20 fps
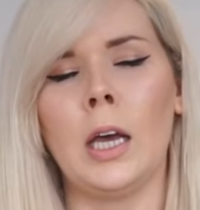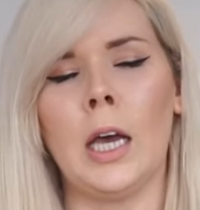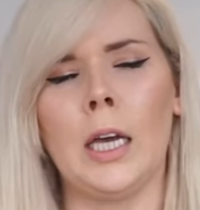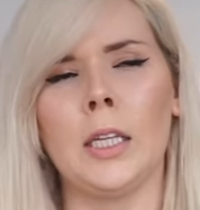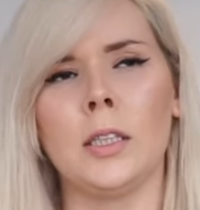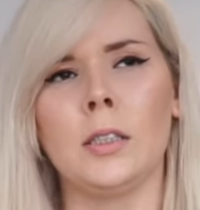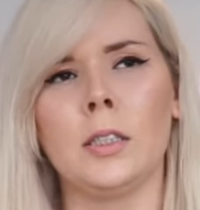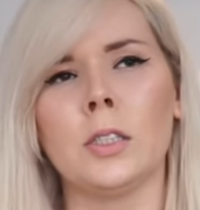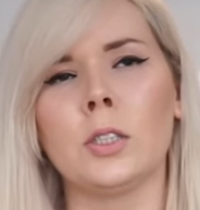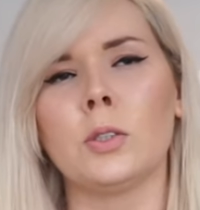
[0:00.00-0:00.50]

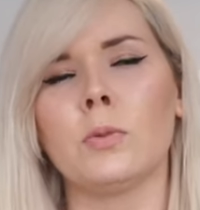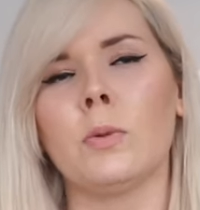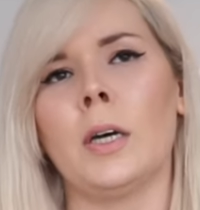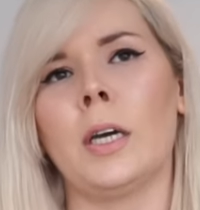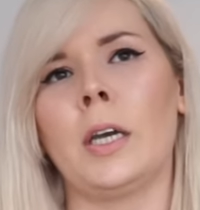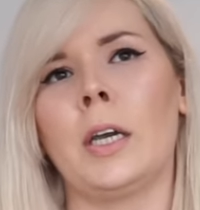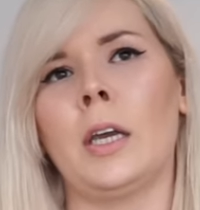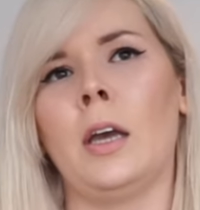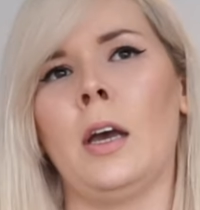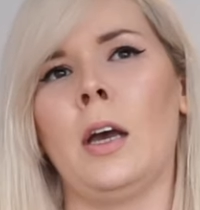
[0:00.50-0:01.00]
And this
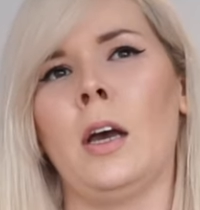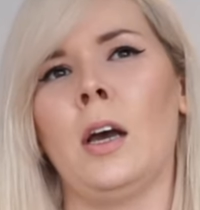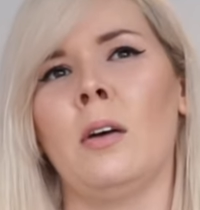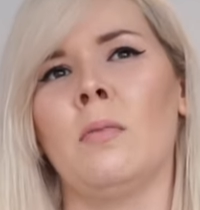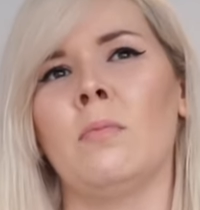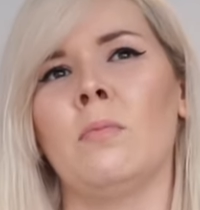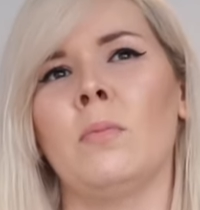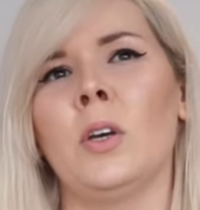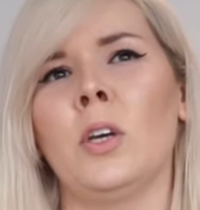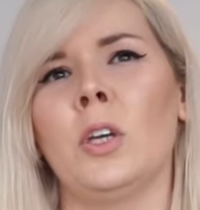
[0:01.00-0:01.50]
way,
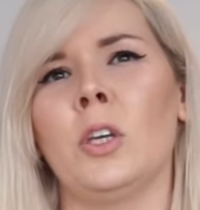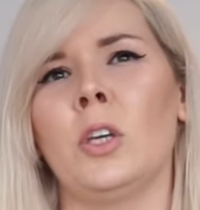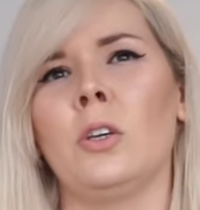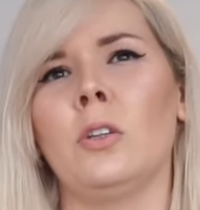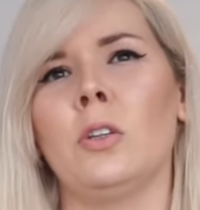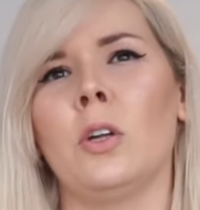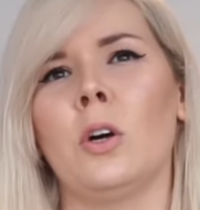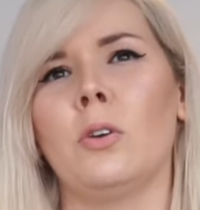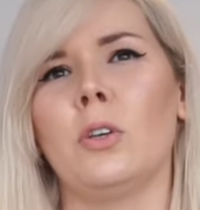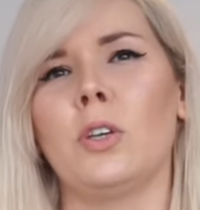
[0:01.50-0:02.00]
you
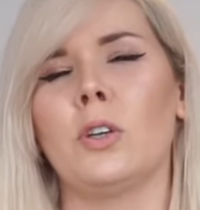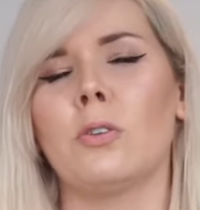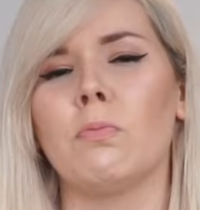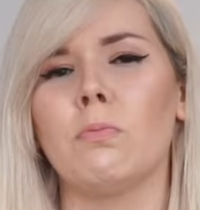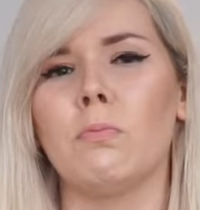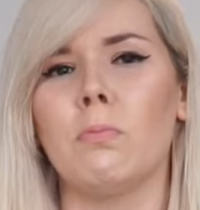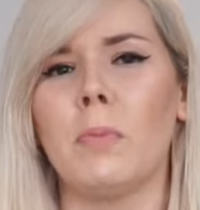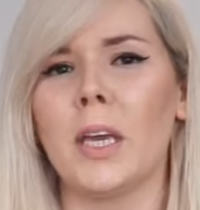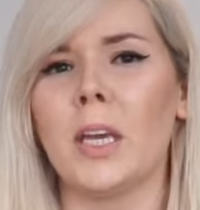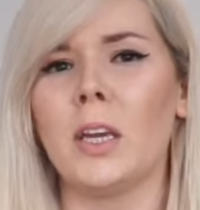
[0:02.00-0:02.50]
know, you're
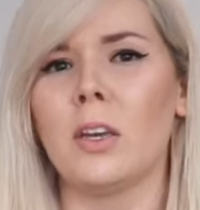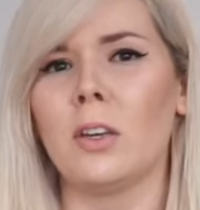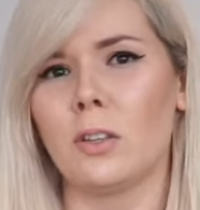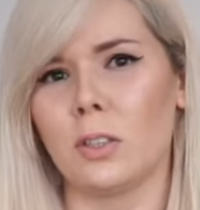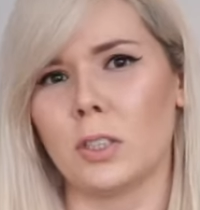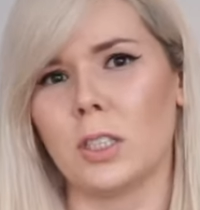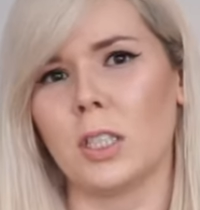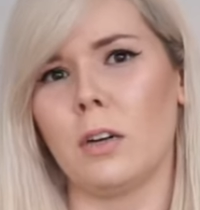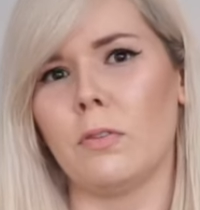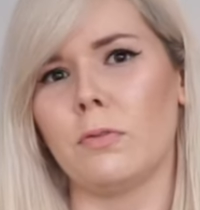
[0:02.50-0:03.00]
making
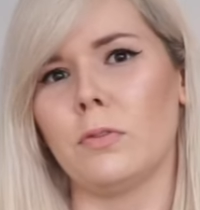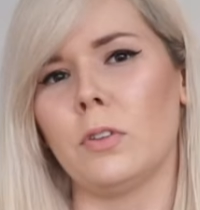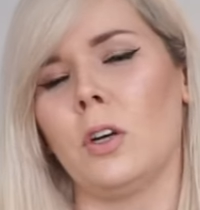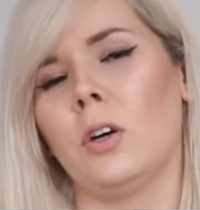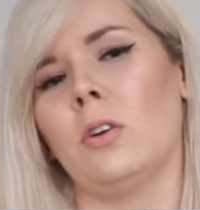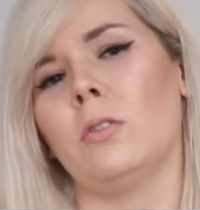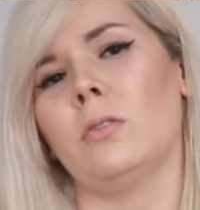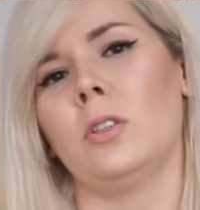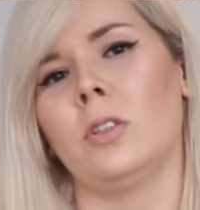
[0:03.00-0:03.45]
yourself known.